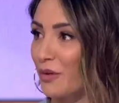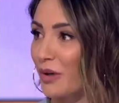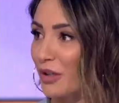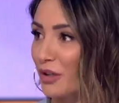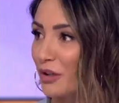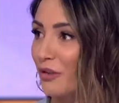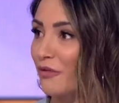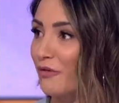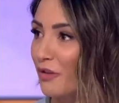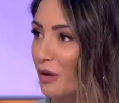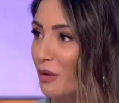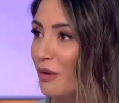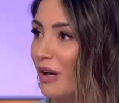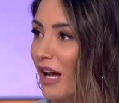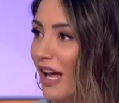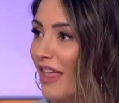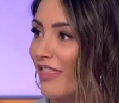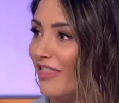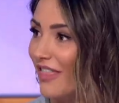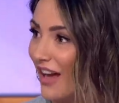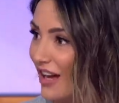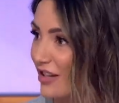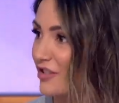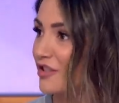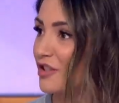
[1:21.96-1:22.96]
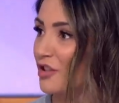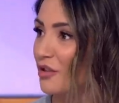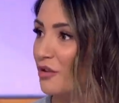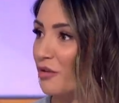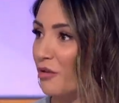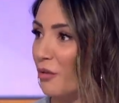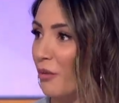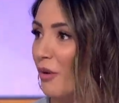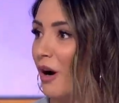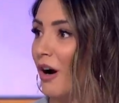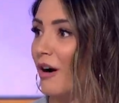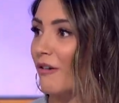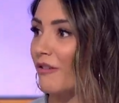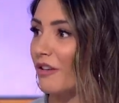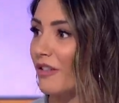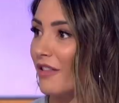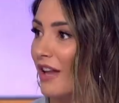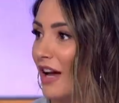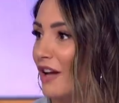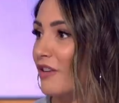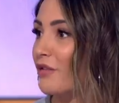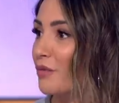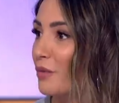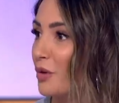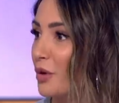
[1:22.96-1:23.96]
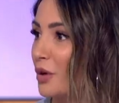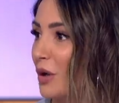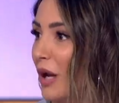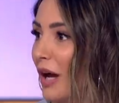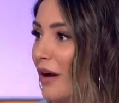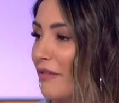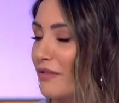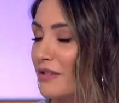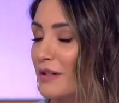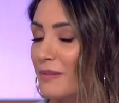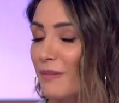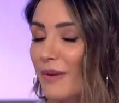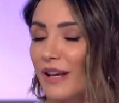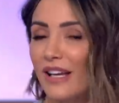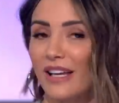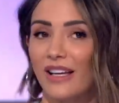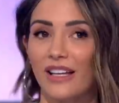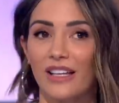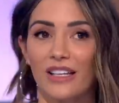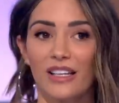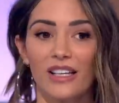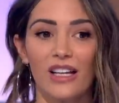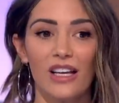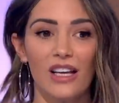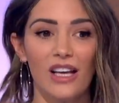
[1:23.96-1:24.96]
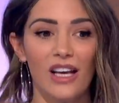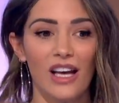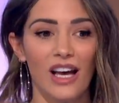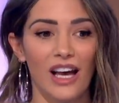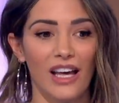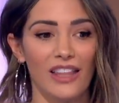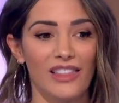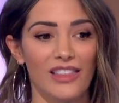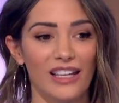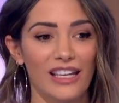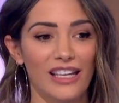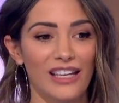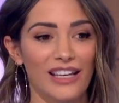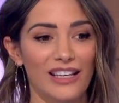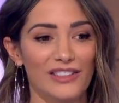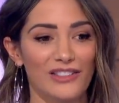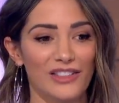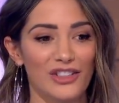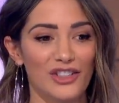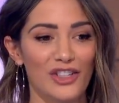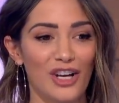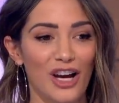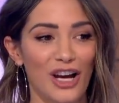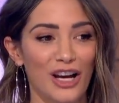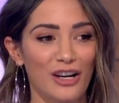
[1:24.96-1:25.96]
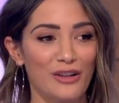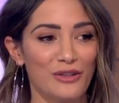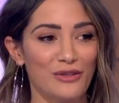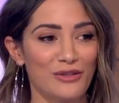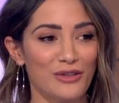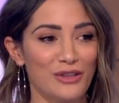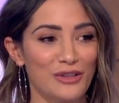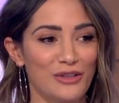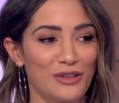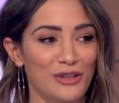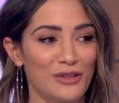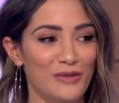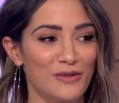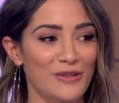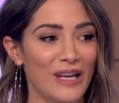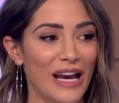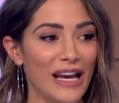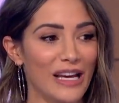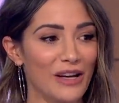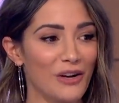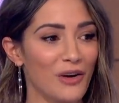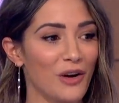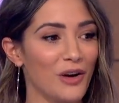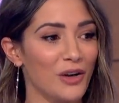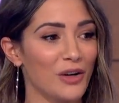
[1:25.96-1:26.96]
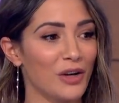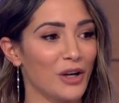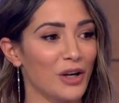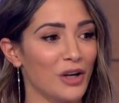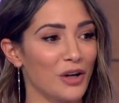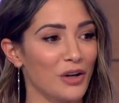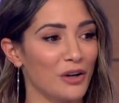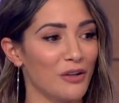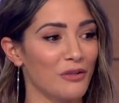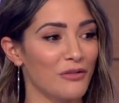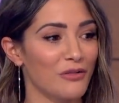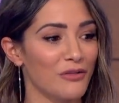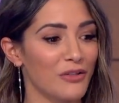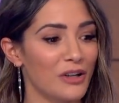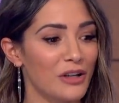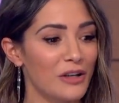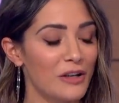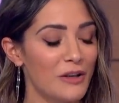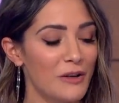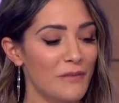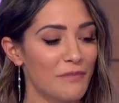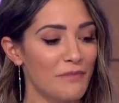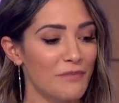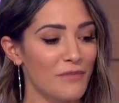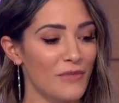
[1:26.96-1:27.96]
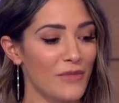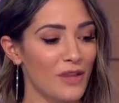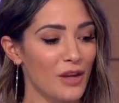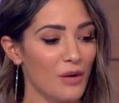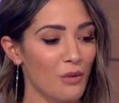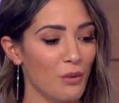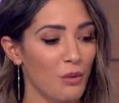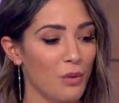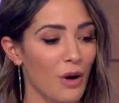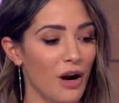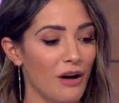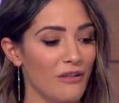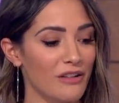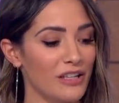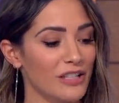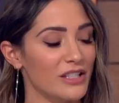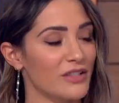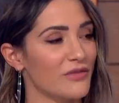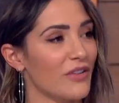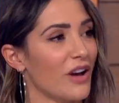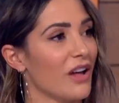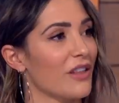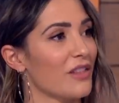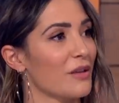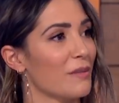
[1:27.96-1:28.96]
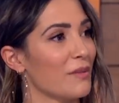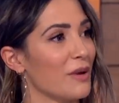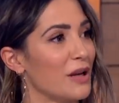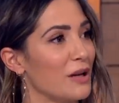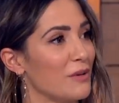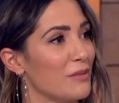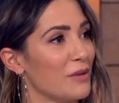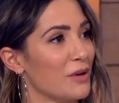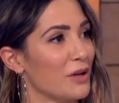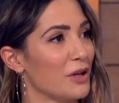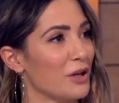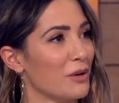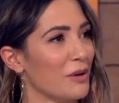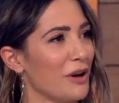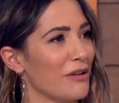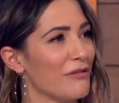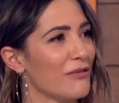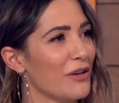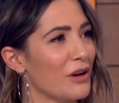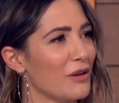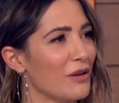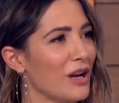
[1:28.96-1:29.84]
and you feel like that's who you are and that's what you have to be. And I think as a child, you do take on a lot of worries for other people. Mm. You know, I felt